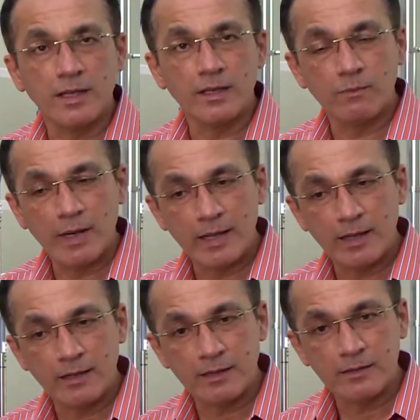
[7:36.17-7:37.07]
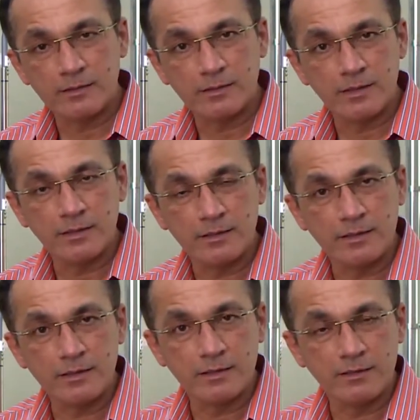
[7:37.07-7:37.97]
like
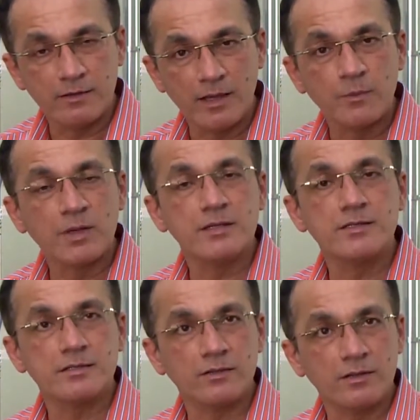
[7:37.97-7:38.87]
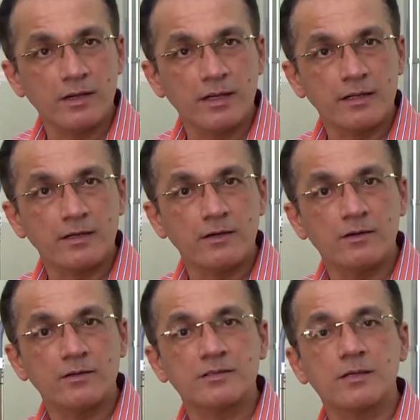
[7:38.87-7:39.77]
the hemorrhages on the retina
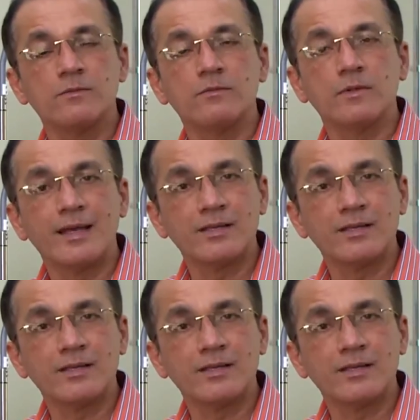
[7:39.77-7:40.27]
or some